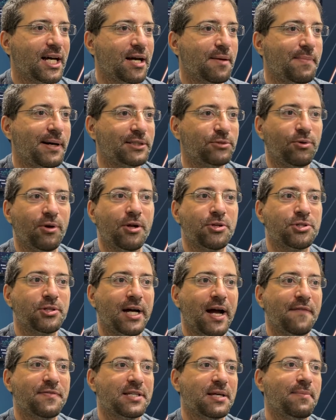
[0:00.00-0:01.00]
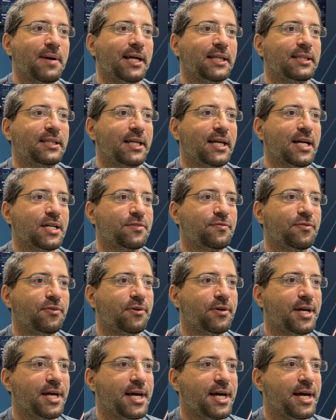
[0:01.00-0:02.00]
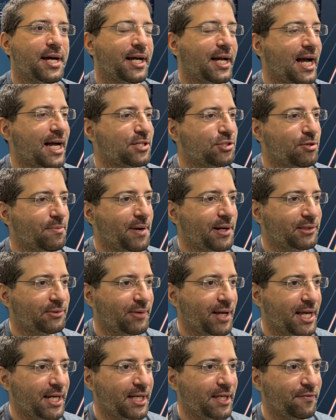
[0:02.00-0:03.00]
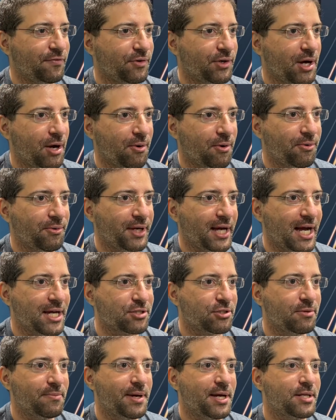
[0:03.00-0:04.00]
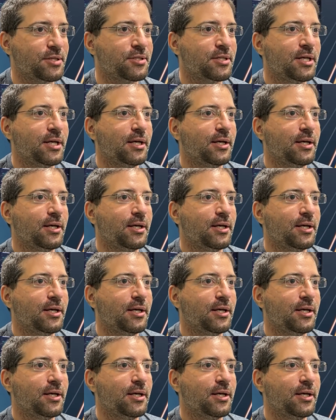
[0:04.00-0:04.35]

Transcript: but we also have some ideas for customer training for our own customers,